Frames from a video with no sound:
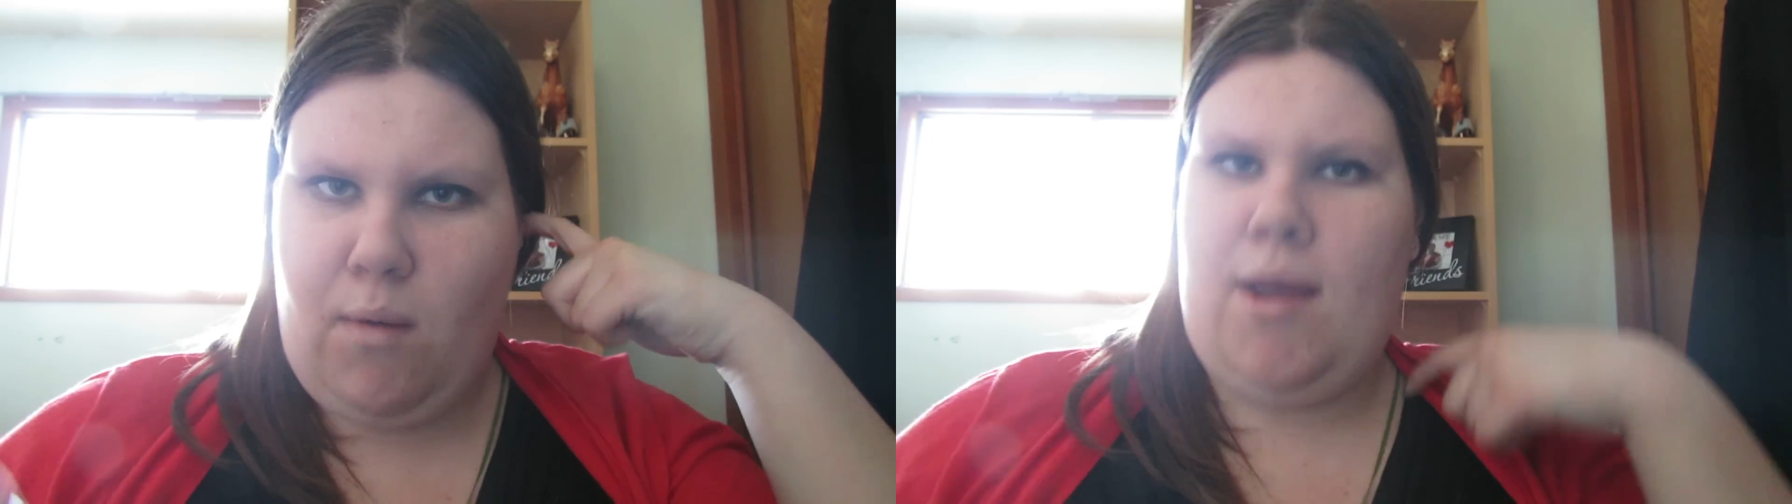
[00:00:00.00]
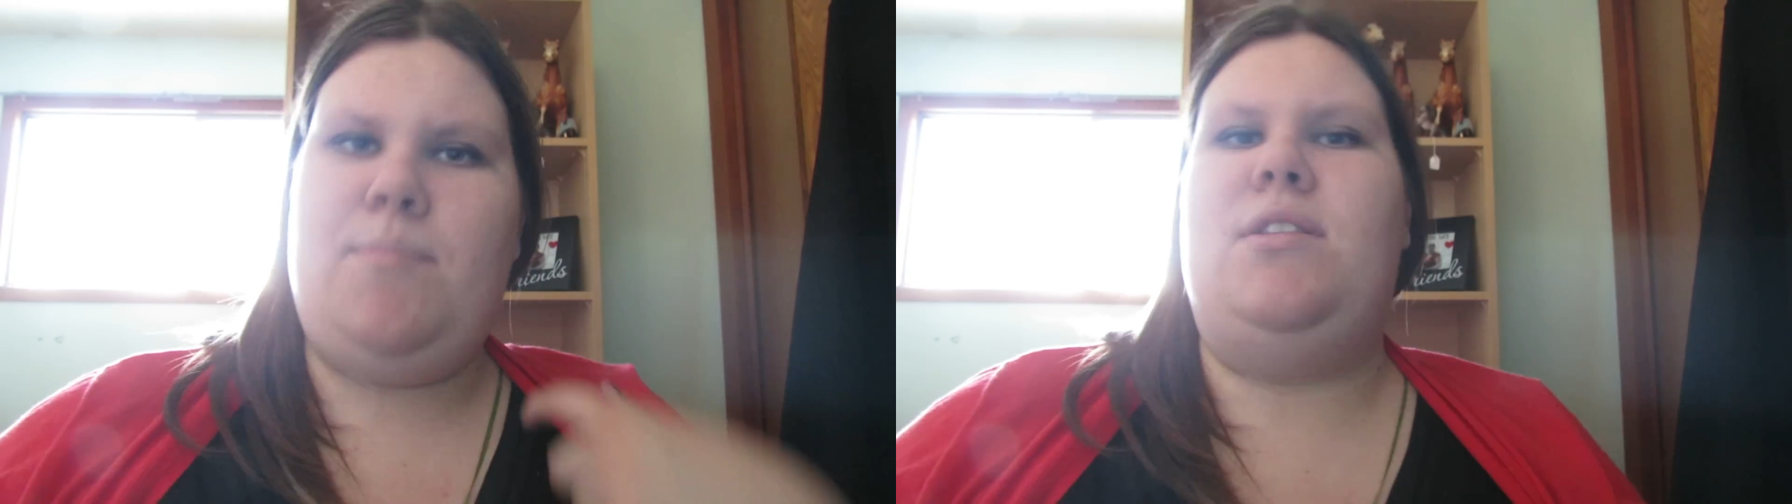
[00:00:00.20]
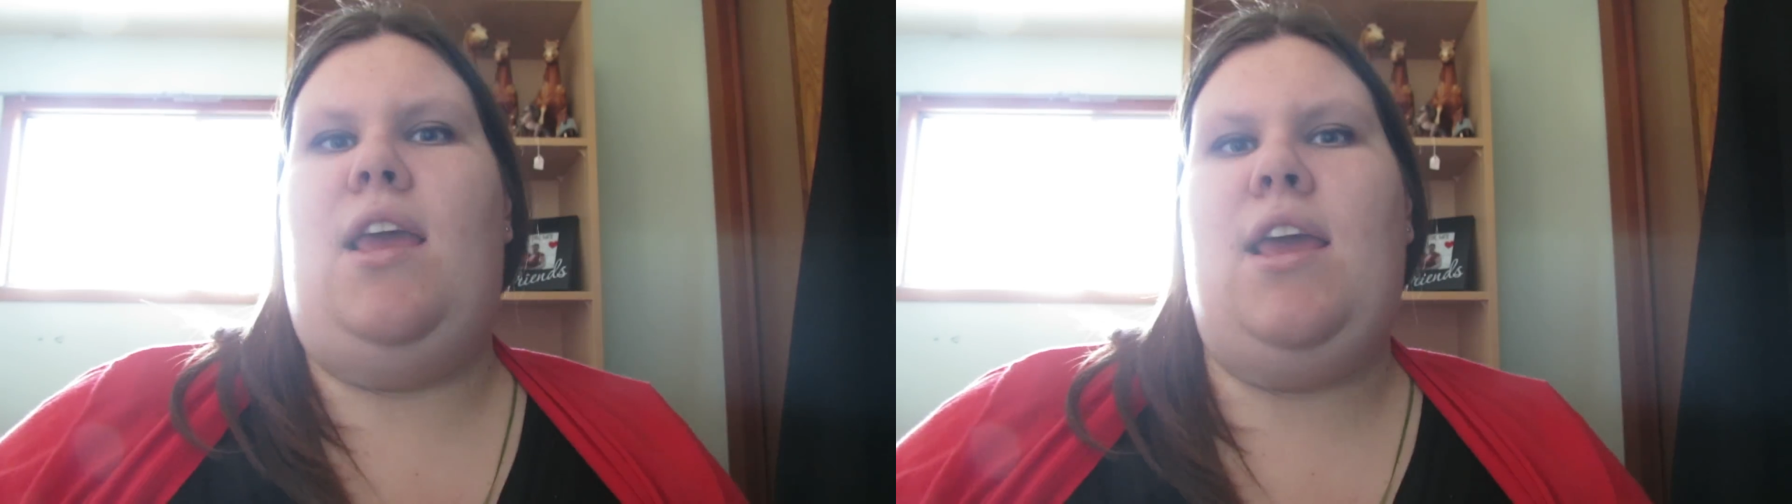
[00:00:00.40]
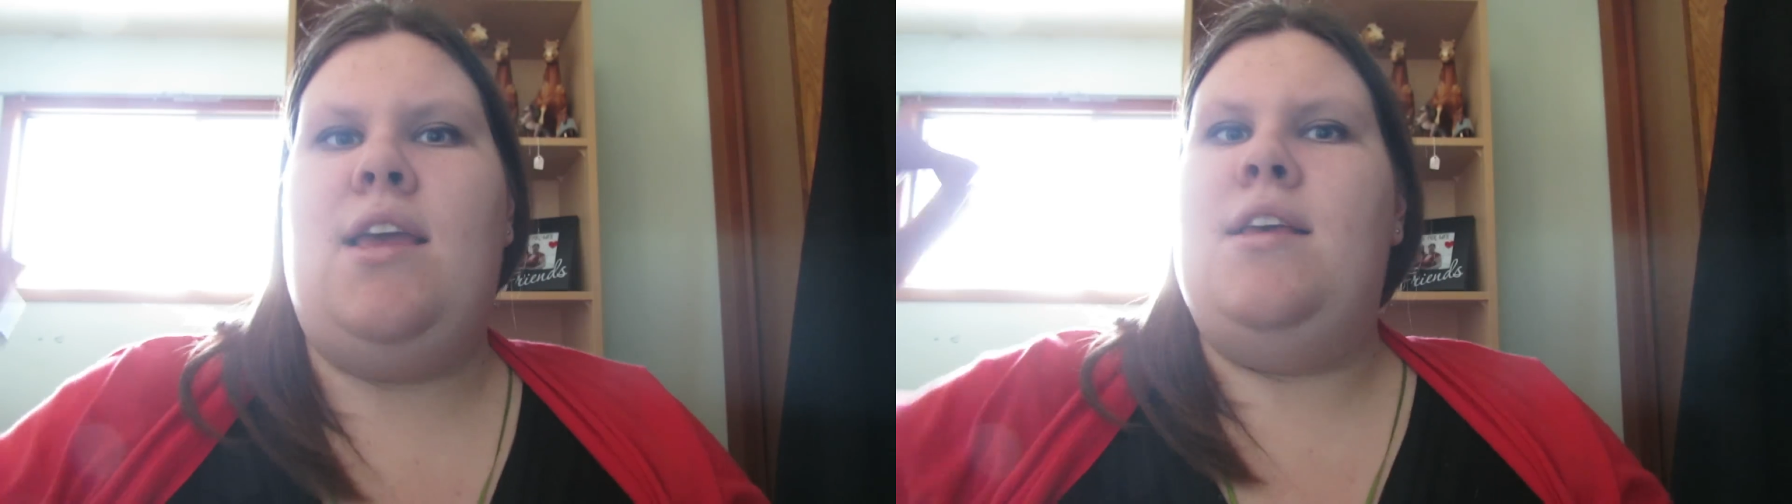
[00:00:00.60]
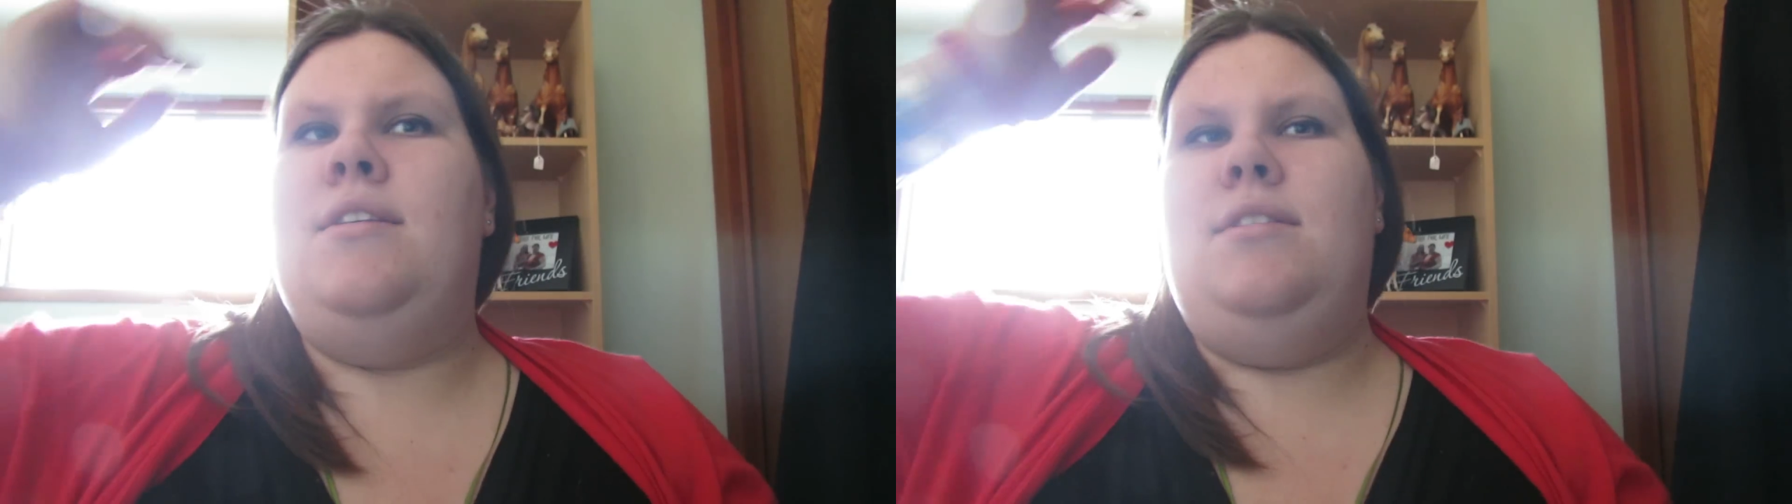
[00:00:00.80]
whips
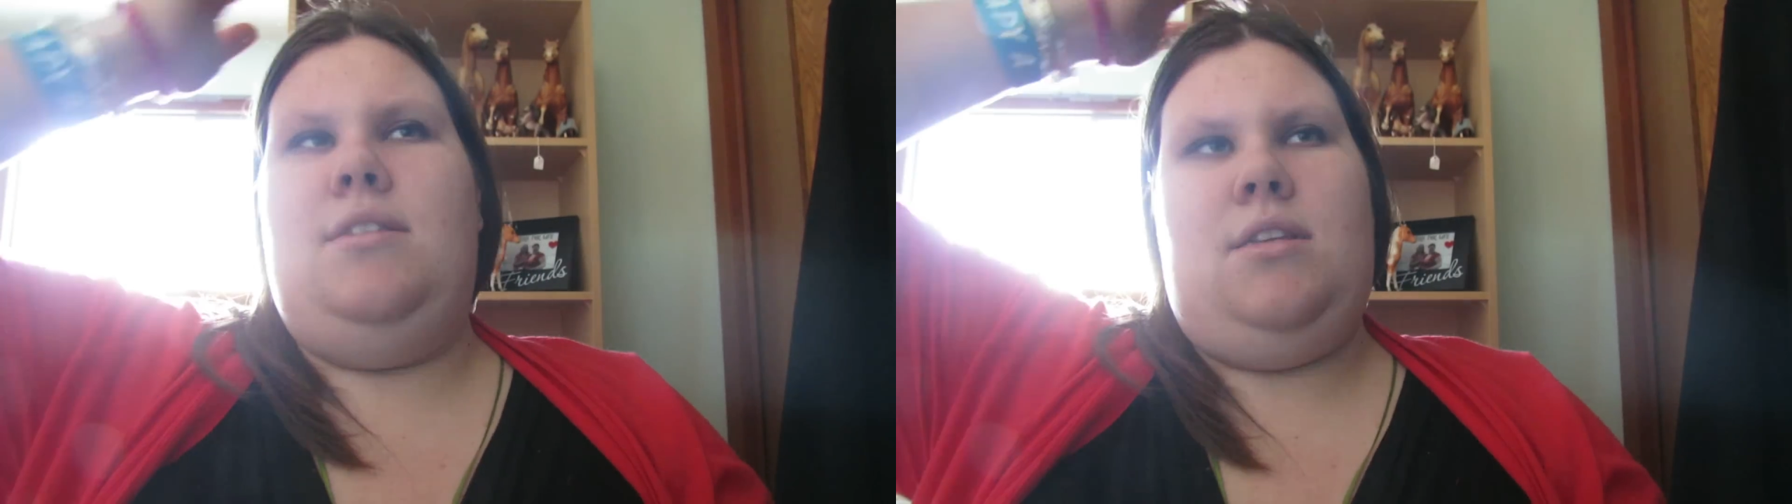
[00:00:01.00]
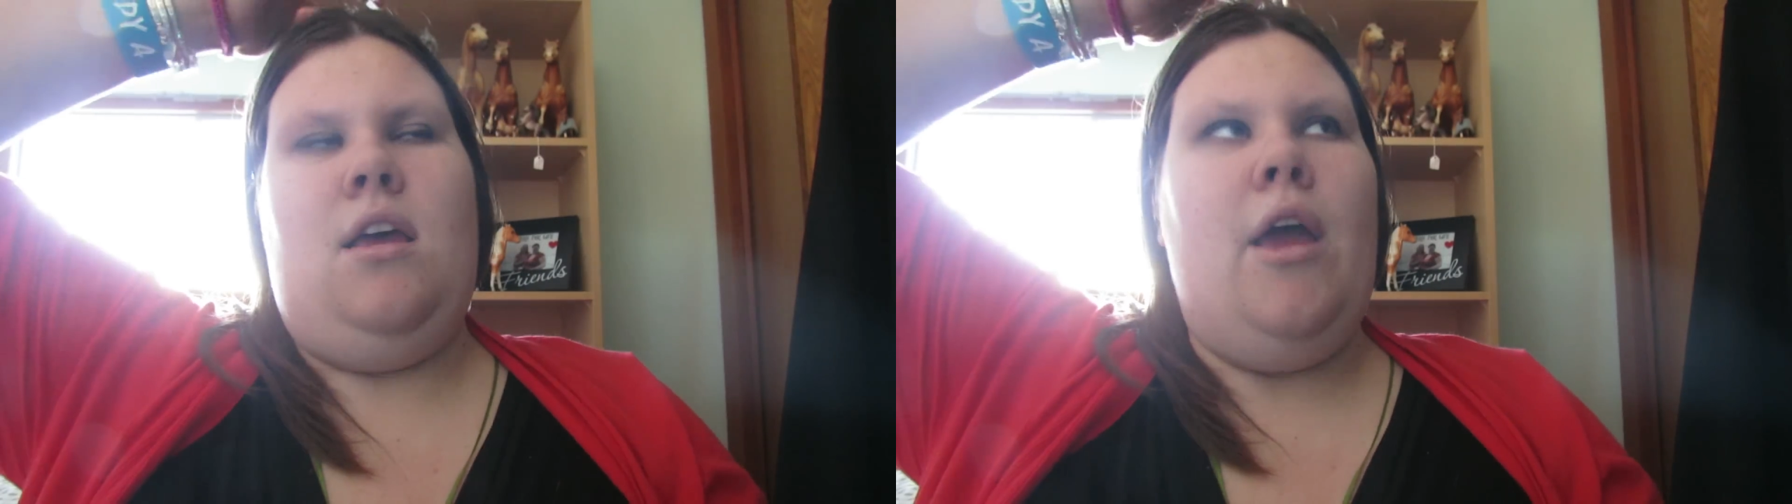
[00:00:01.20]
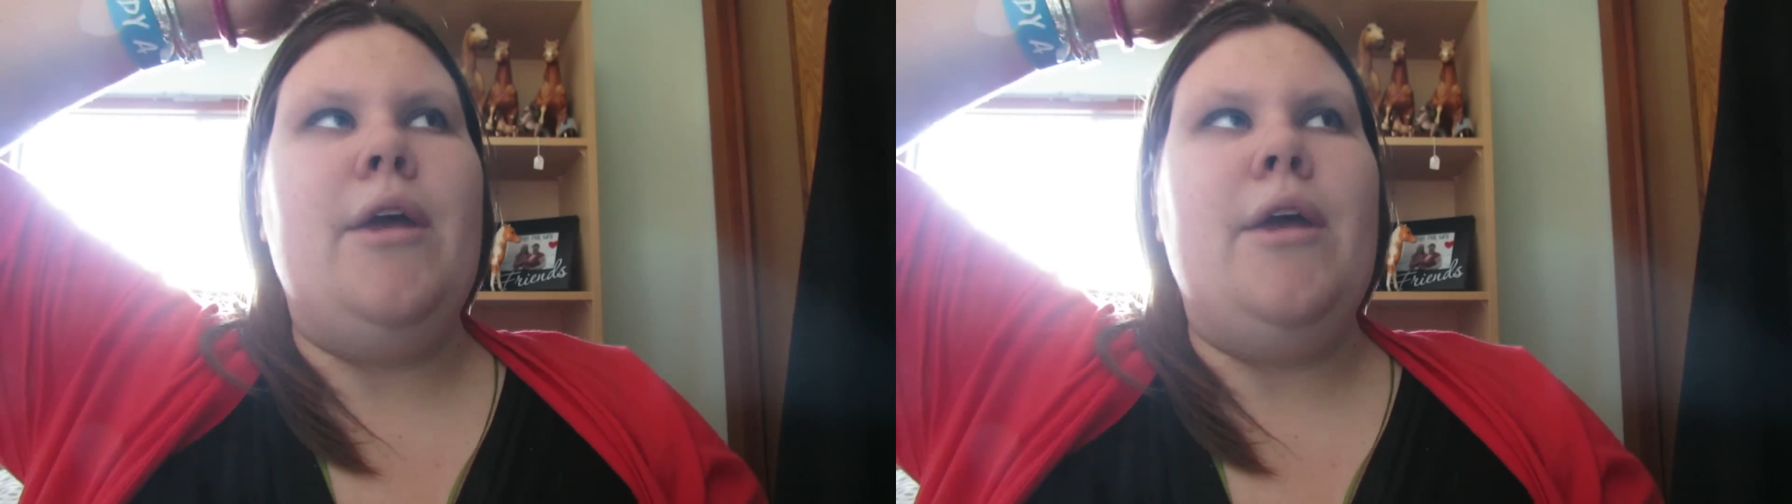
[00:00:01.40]
is,